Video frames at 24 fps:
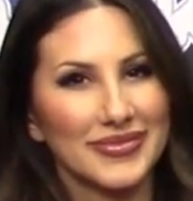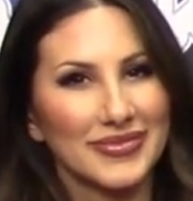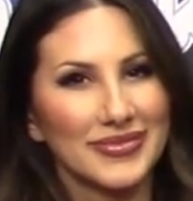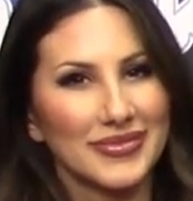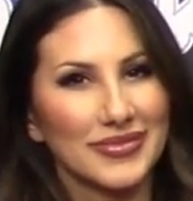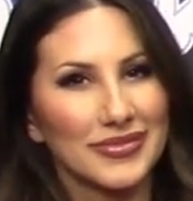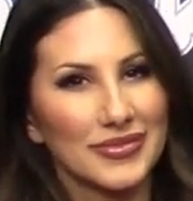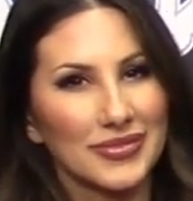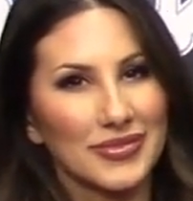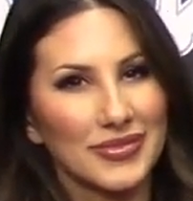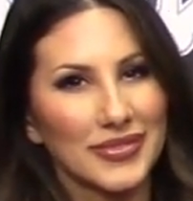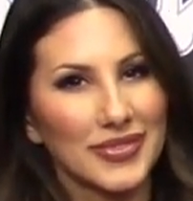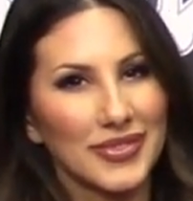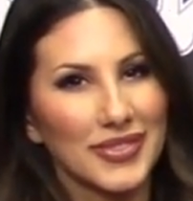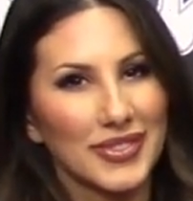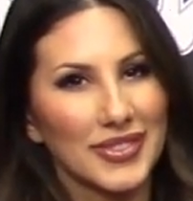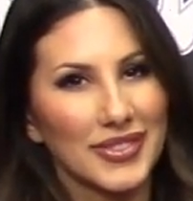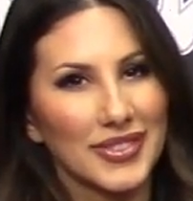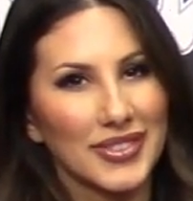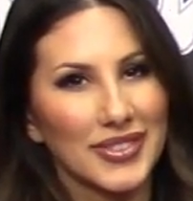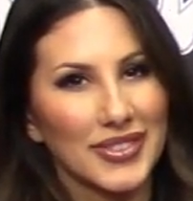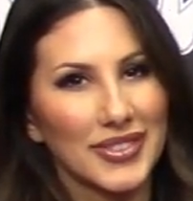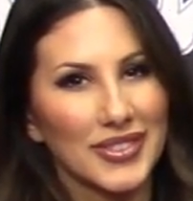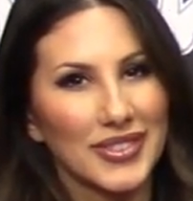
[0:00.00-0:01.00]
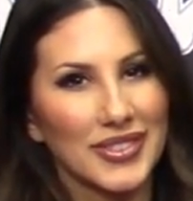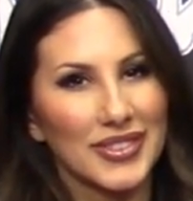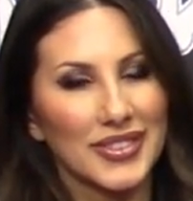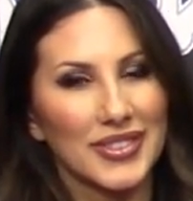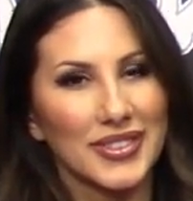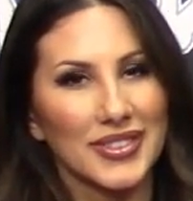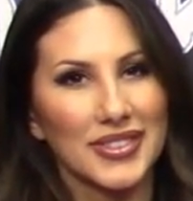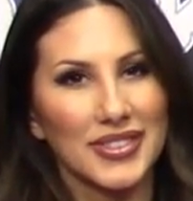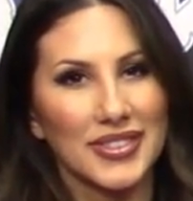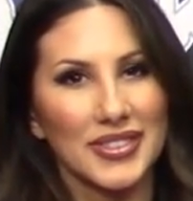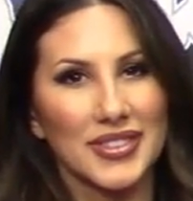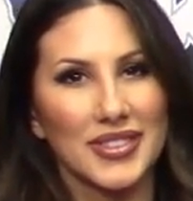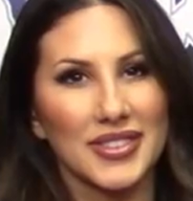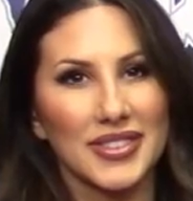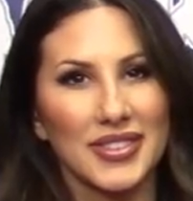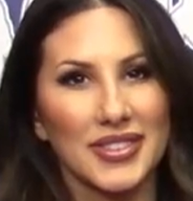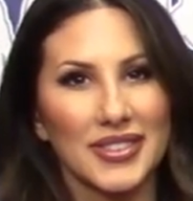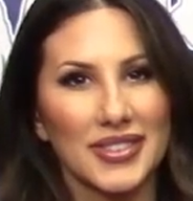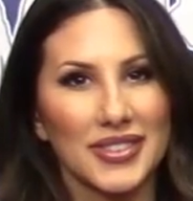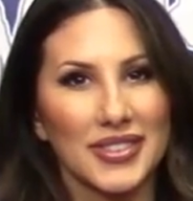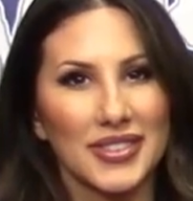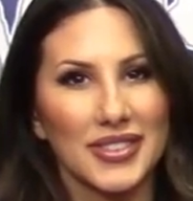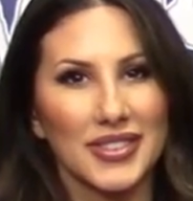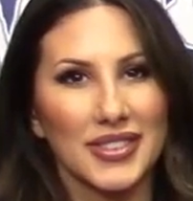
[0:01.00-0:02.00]

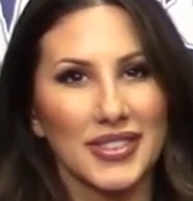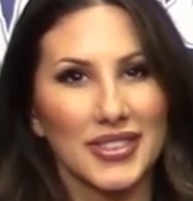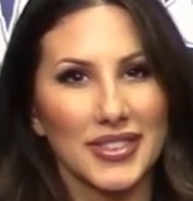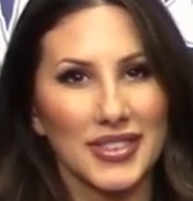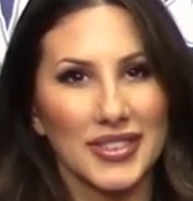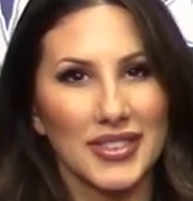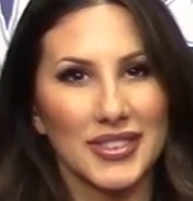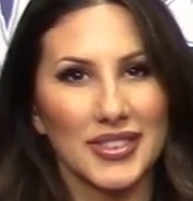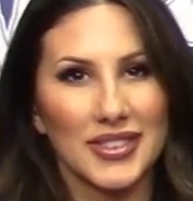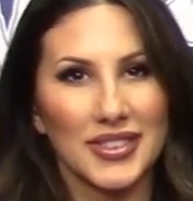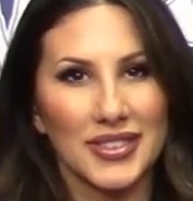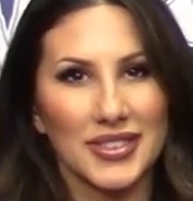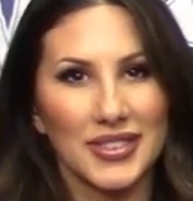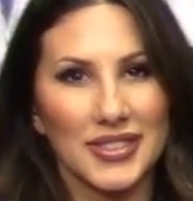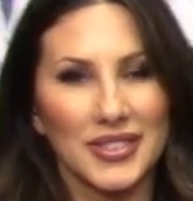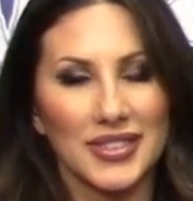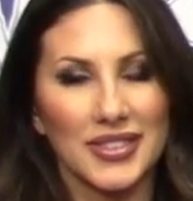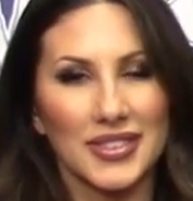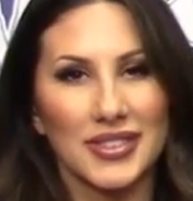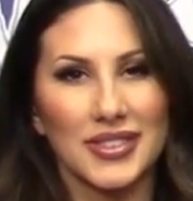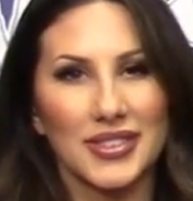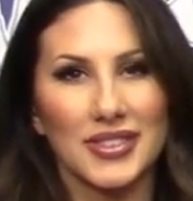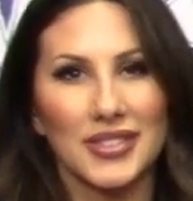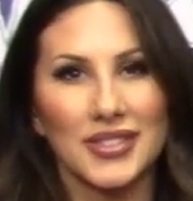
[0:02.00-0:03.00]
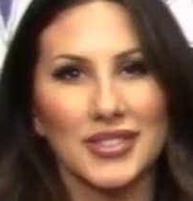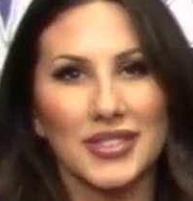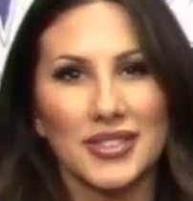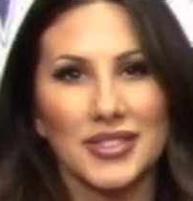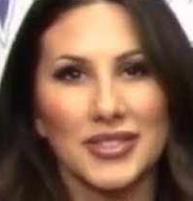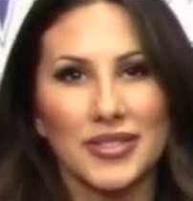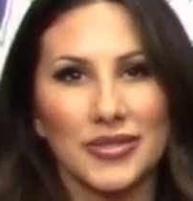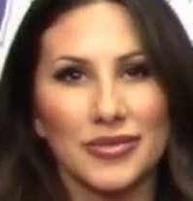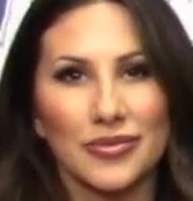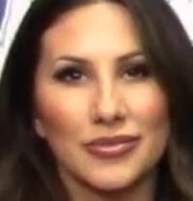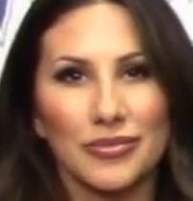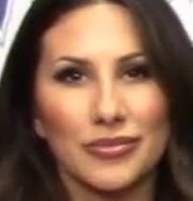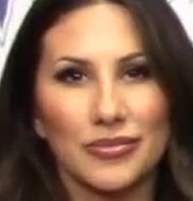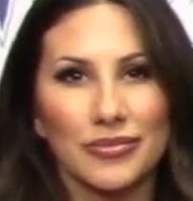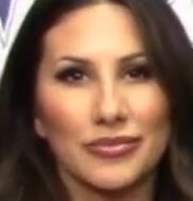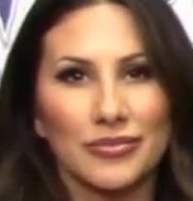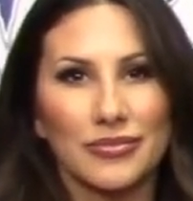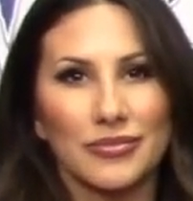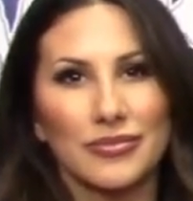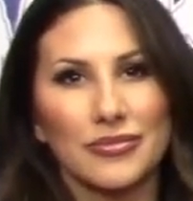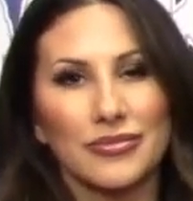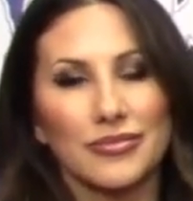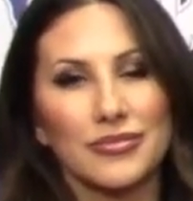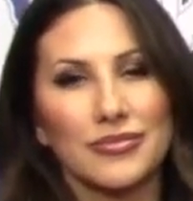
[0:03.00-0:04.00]

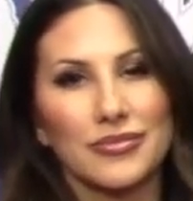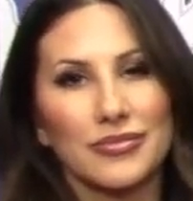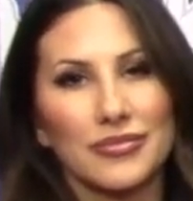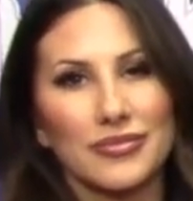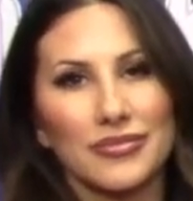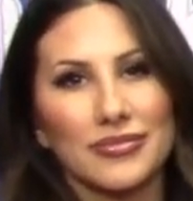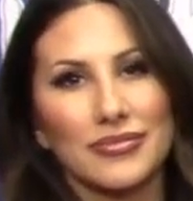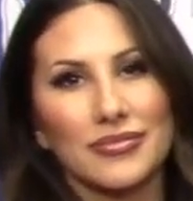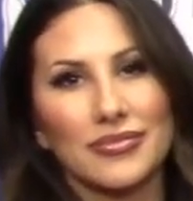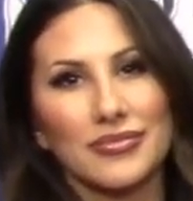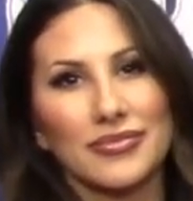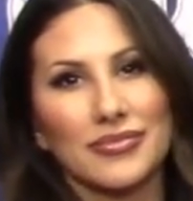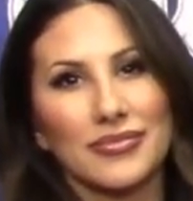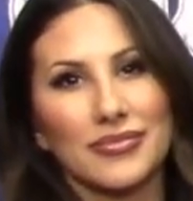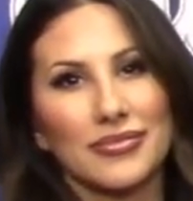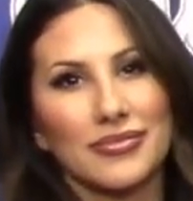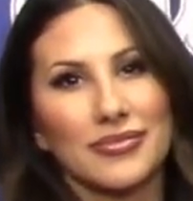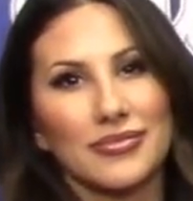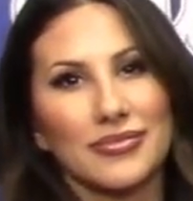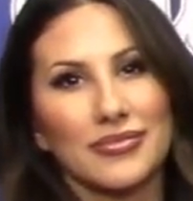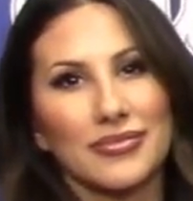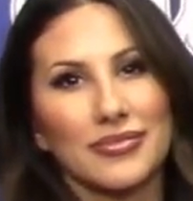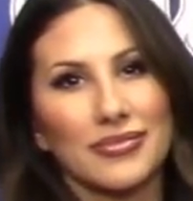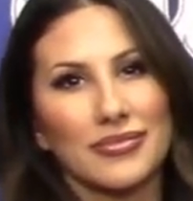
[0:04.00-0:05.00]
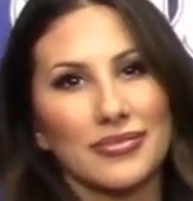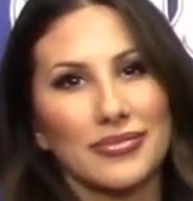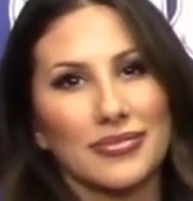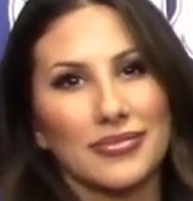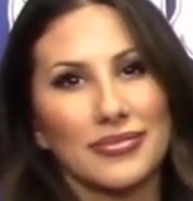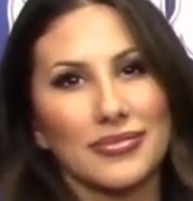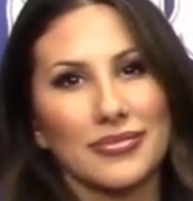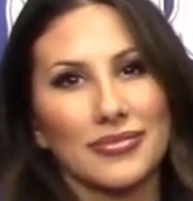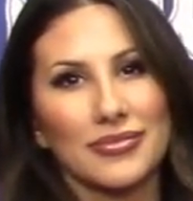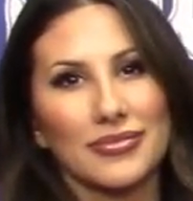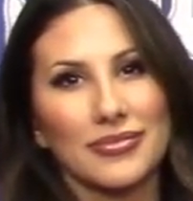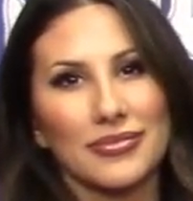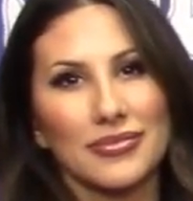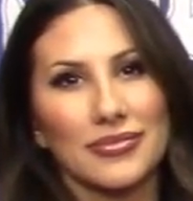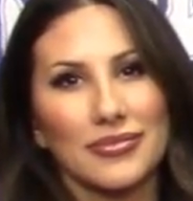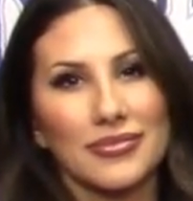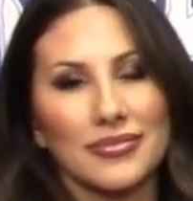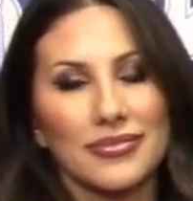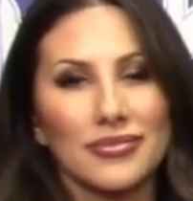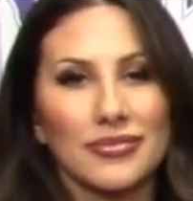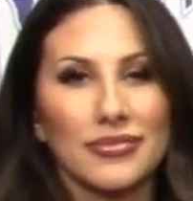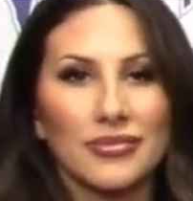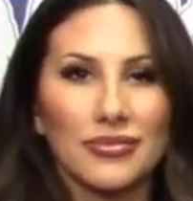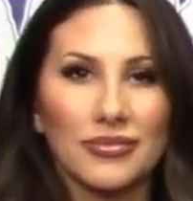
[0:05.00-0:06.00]

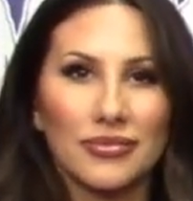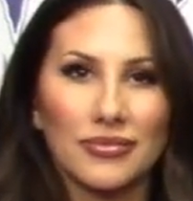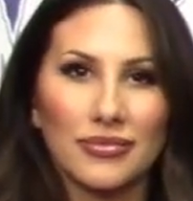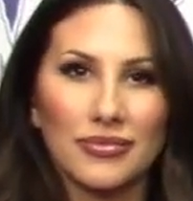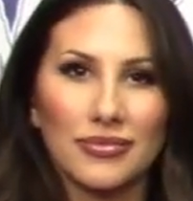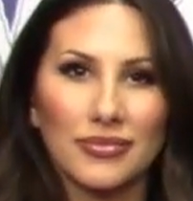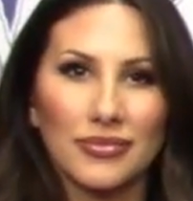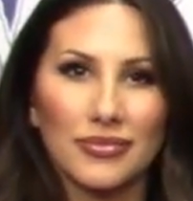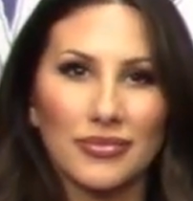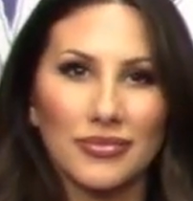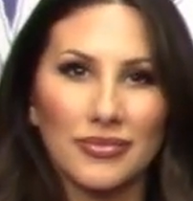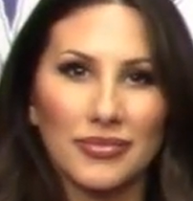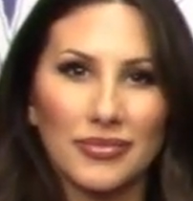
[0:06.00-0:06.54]
No words are spoken by the person on screen.